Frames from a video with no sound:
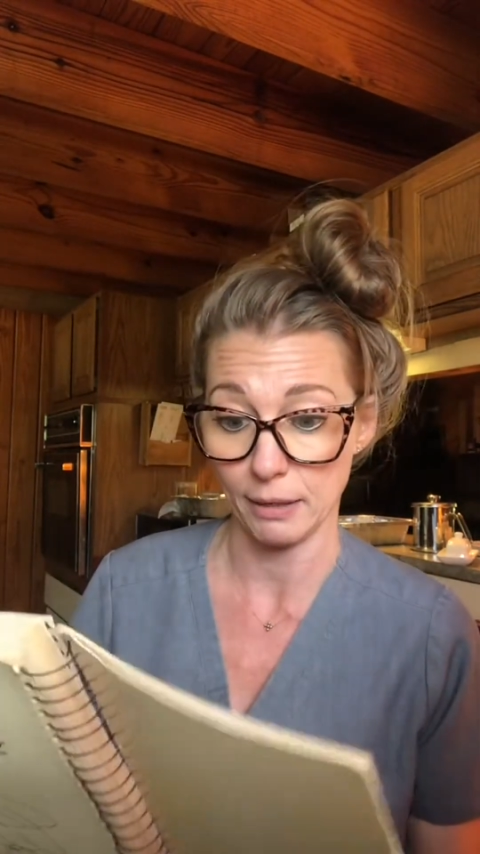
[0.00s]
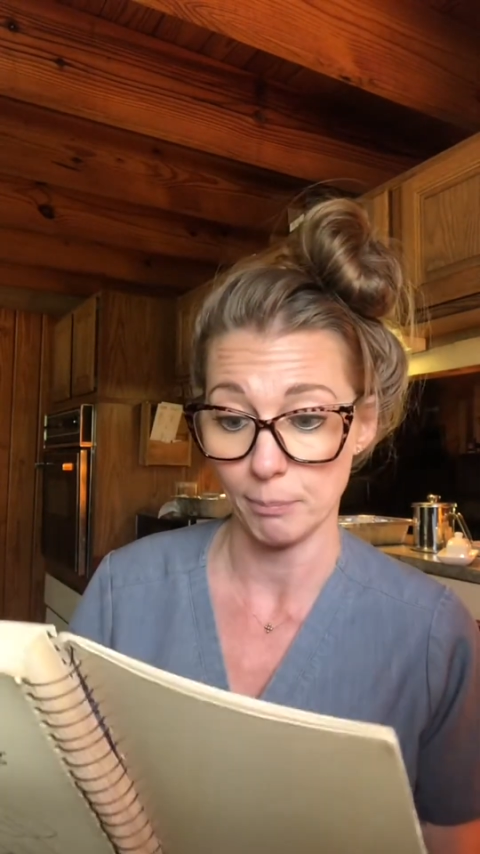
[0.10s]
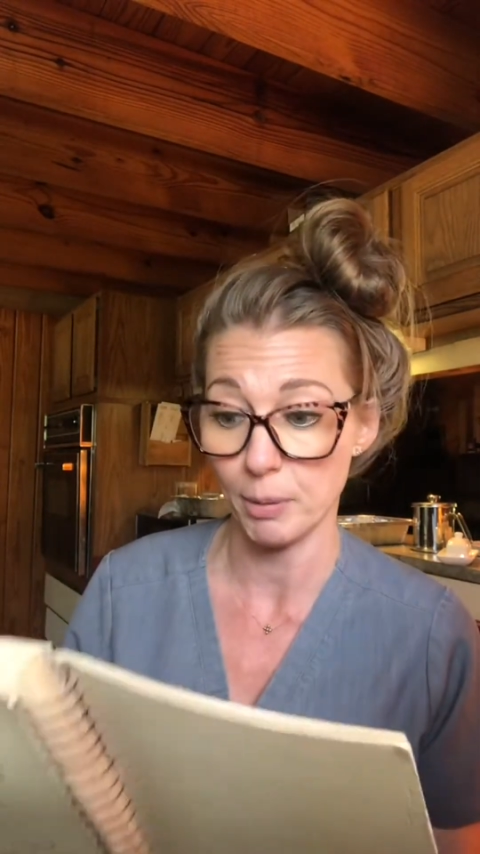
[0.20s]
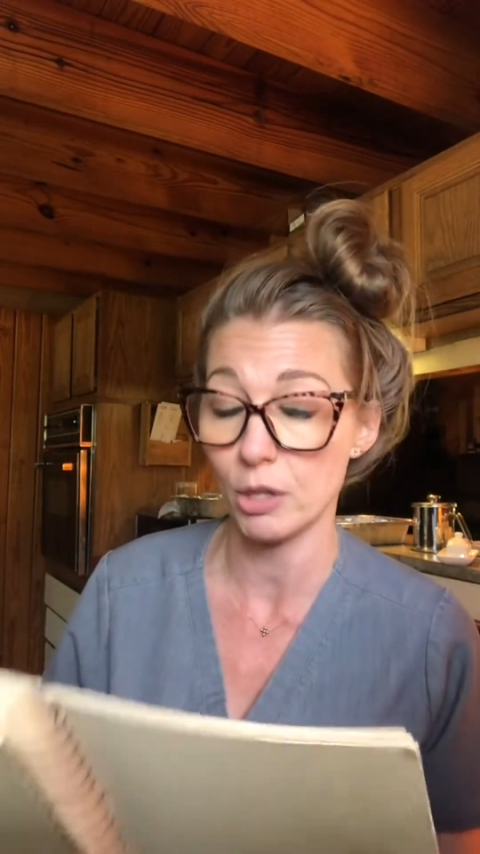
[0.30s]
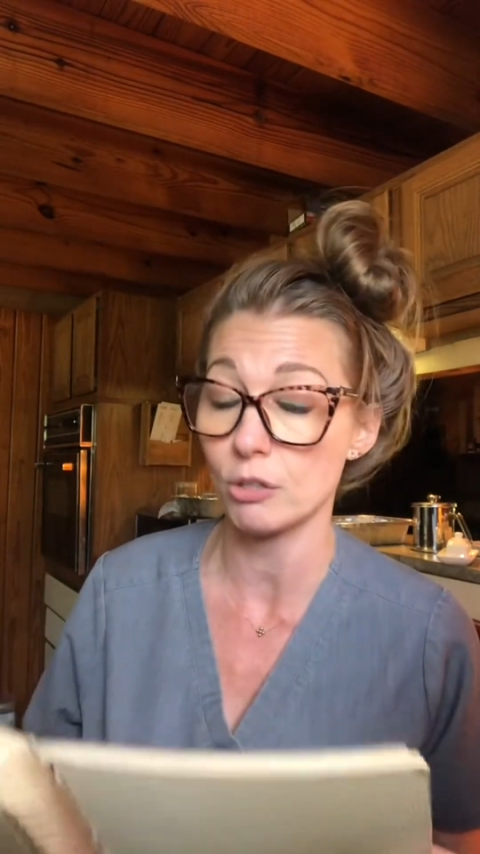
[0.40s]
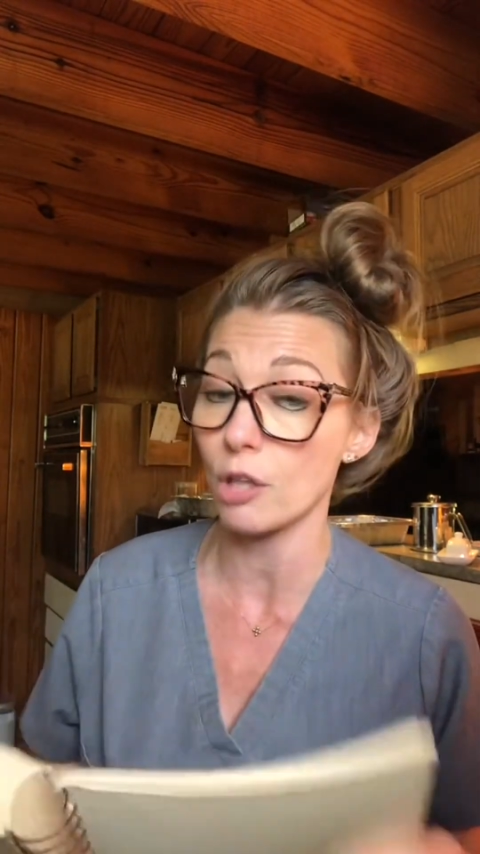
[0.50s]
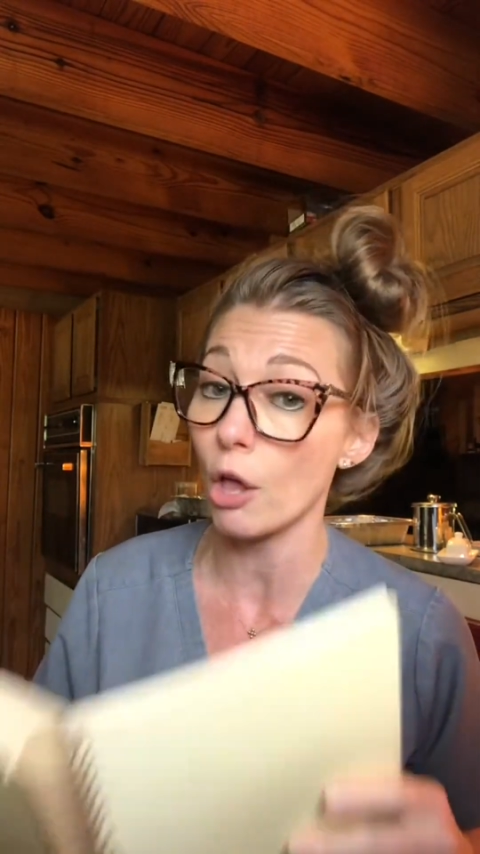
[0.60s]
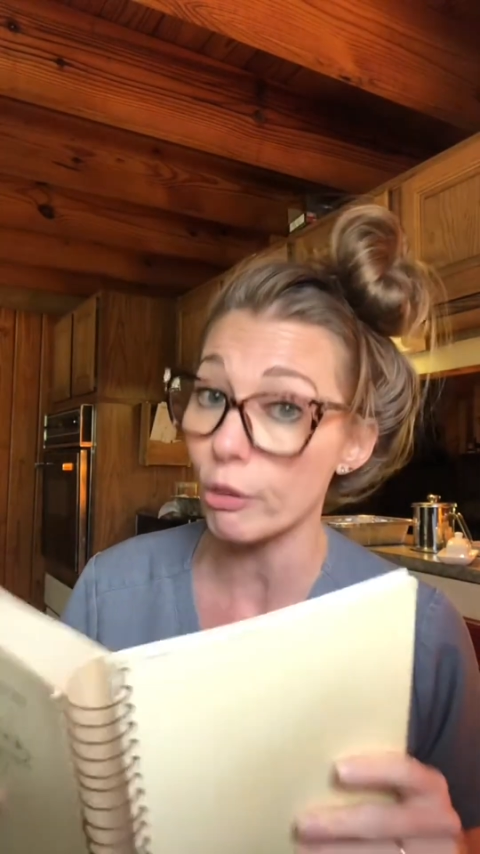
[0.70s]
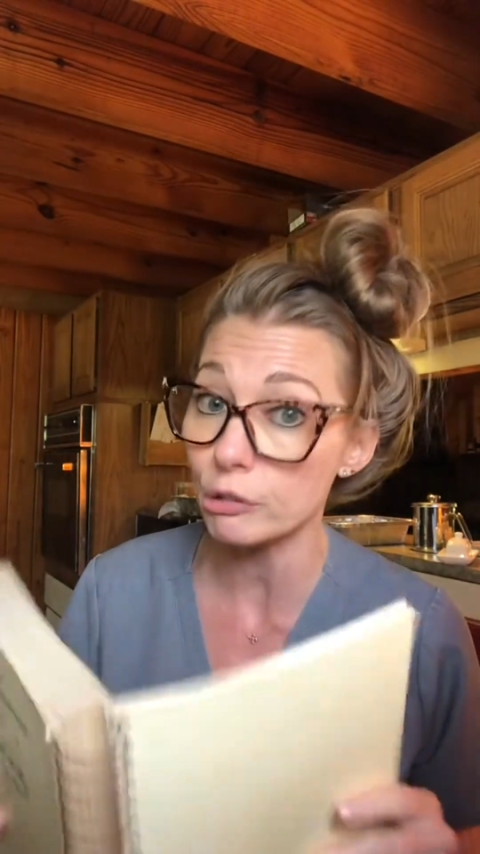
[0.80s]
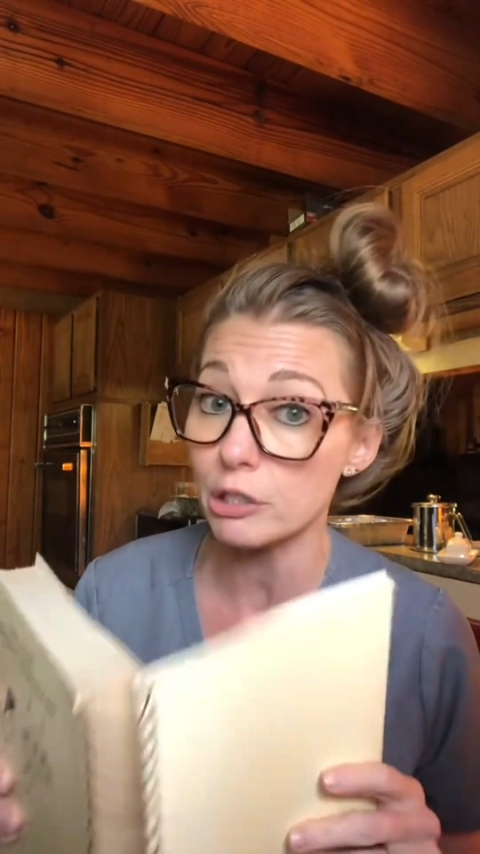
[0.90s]
But there's
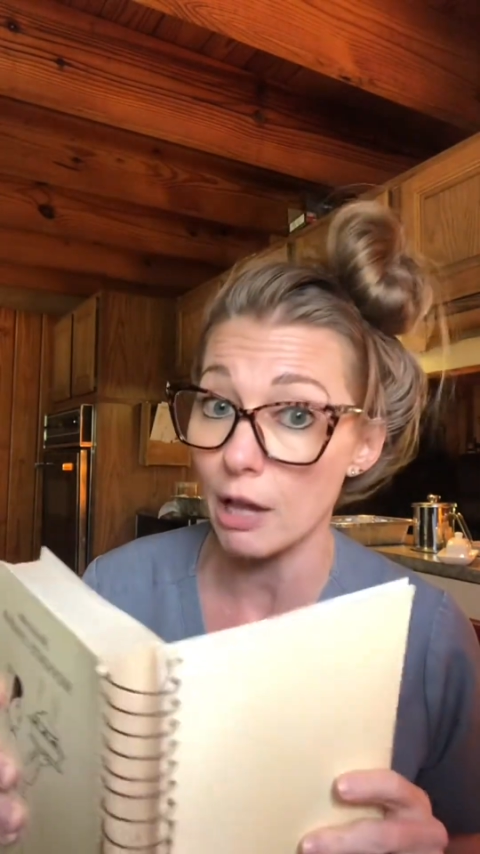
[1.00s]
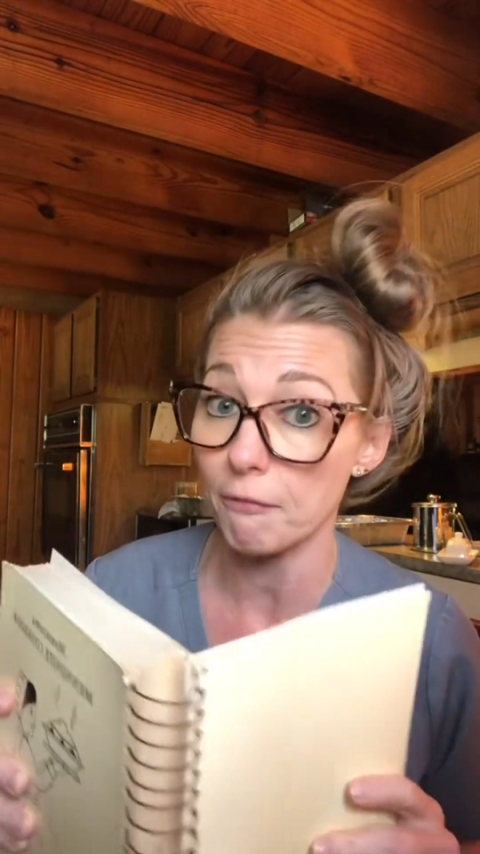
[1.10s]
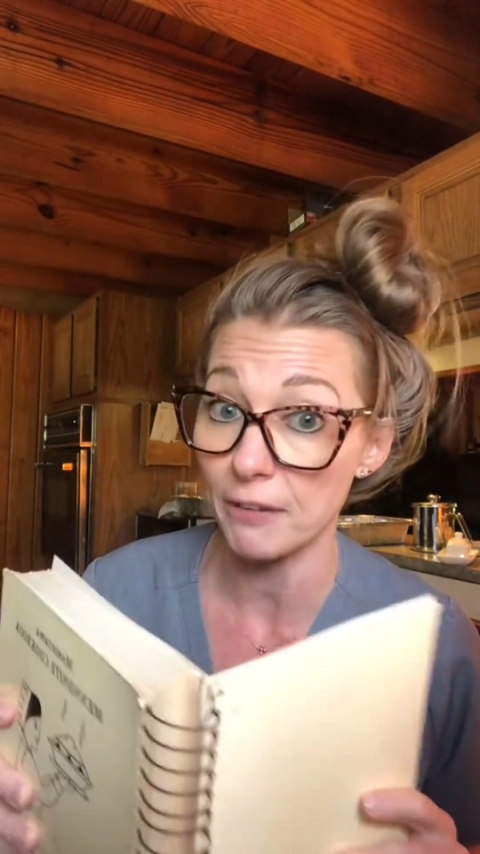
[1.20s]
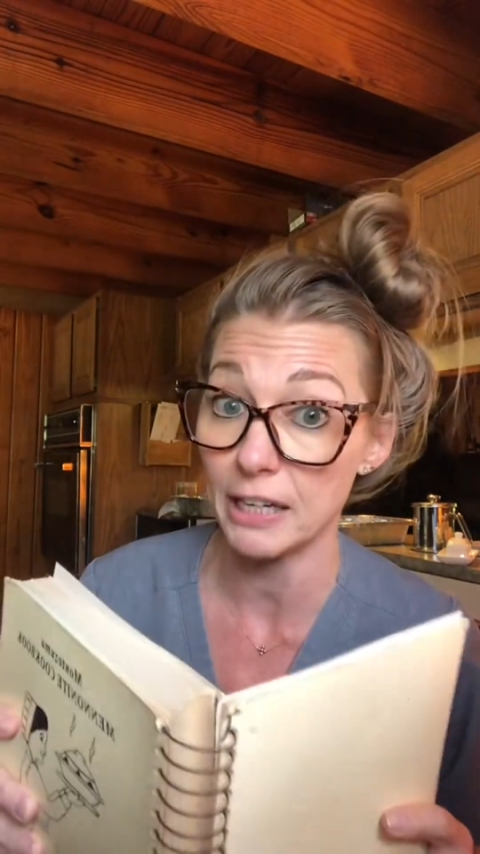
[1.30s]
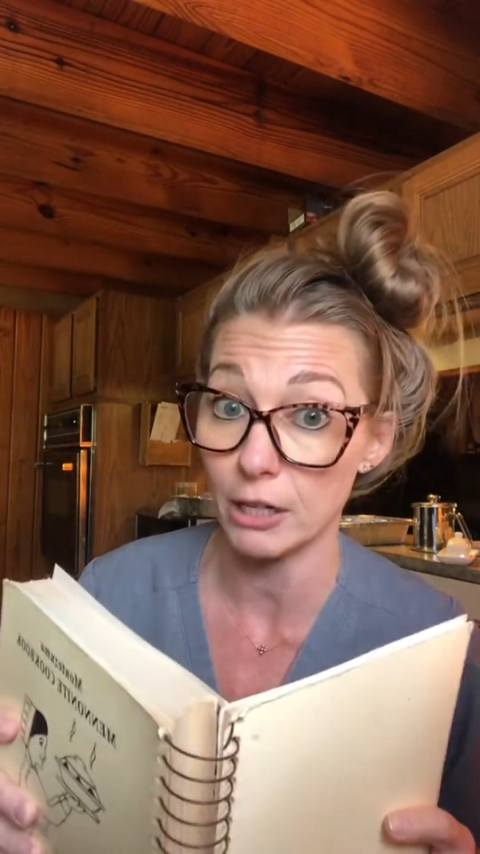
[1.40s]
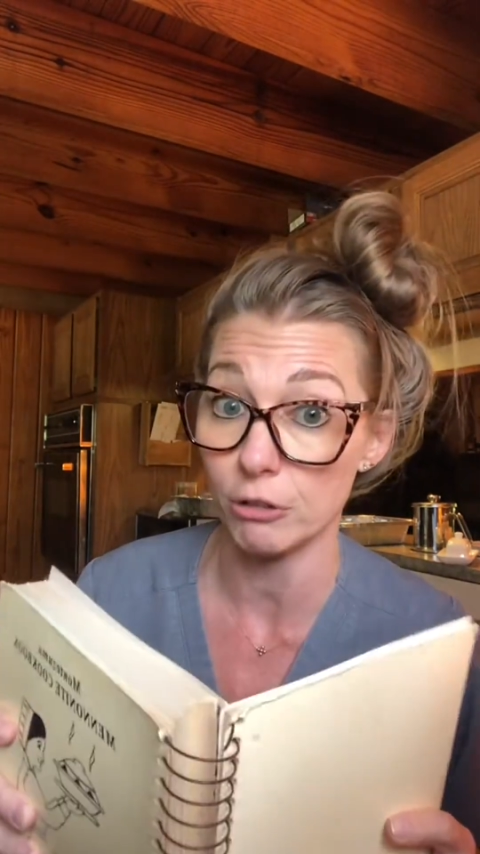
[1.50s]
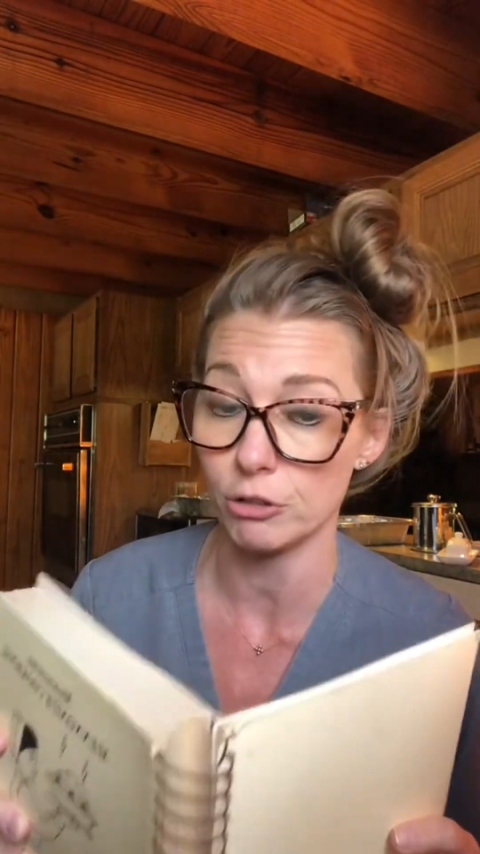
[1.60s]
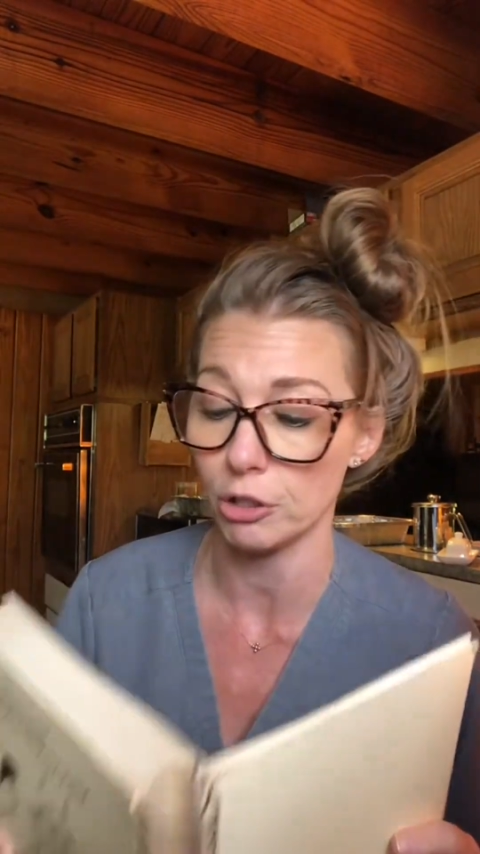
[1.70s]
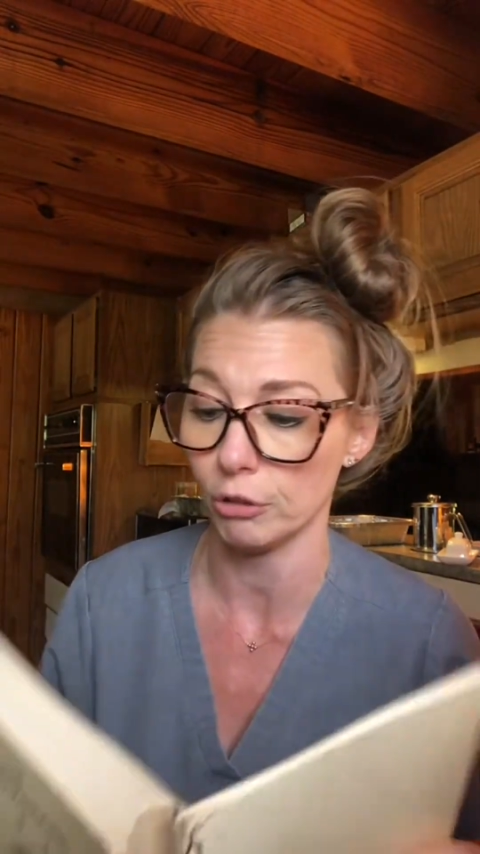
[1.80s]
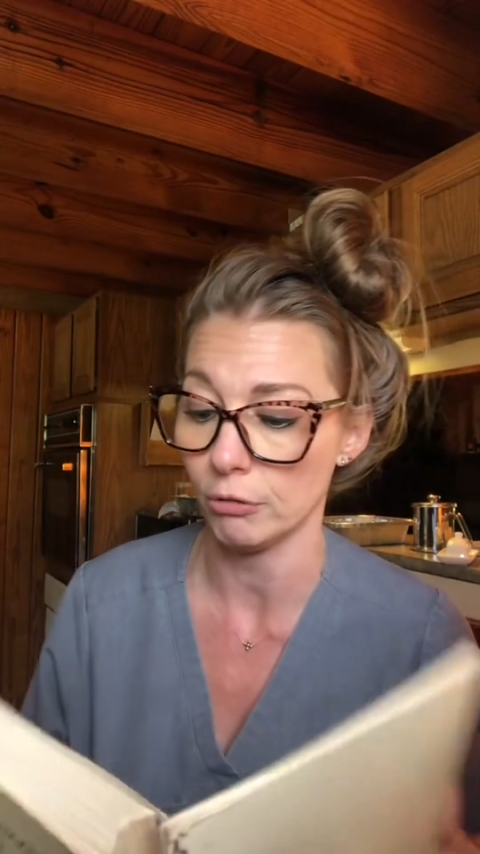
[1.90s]
other stuff in here too.